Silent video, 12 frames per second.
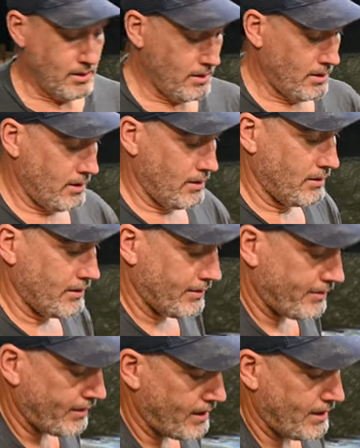uh, a little
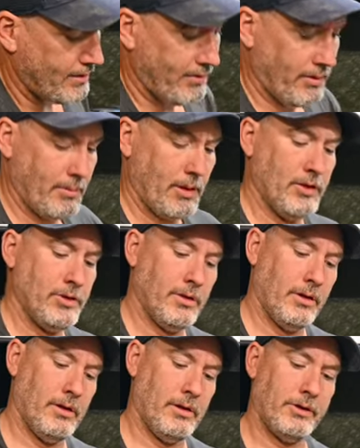sand. So I'm gonna do
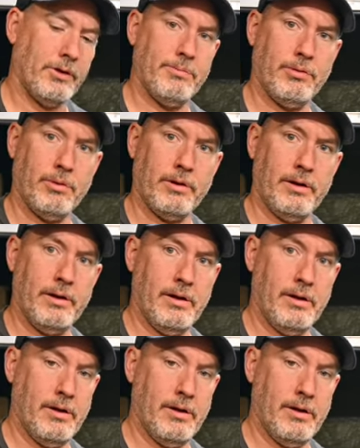the longer board